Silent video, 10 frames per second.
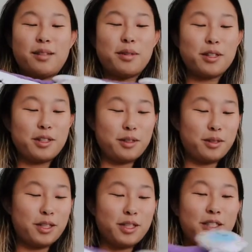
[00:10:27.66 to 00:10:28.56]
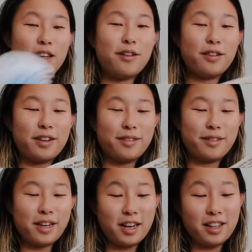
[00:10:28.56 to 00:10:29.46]
to Mother Goose and stuff, and
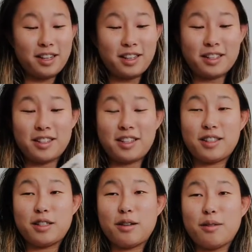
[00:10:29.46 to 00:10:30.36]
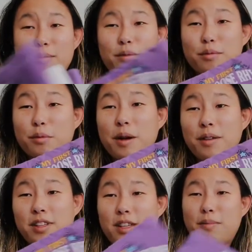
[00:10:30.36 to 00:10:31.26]
I like this thing, so we'll
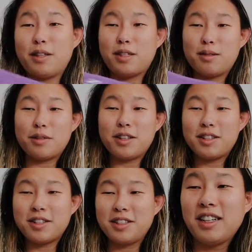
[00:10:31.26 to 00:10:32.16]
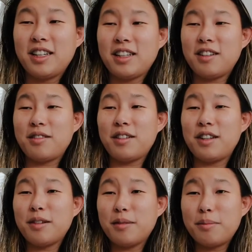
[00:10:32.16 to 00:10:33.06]
probably keep this one. I don't
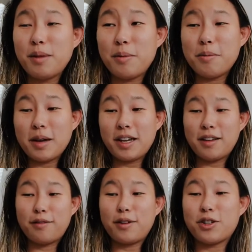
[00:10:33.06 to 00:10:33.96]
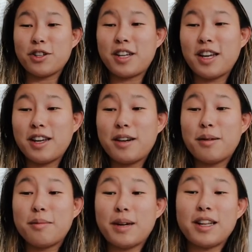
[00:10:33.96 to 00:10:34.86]
know, maybe my future kid
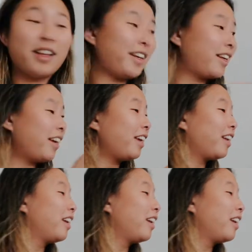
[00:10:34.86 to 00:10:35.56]
might like it.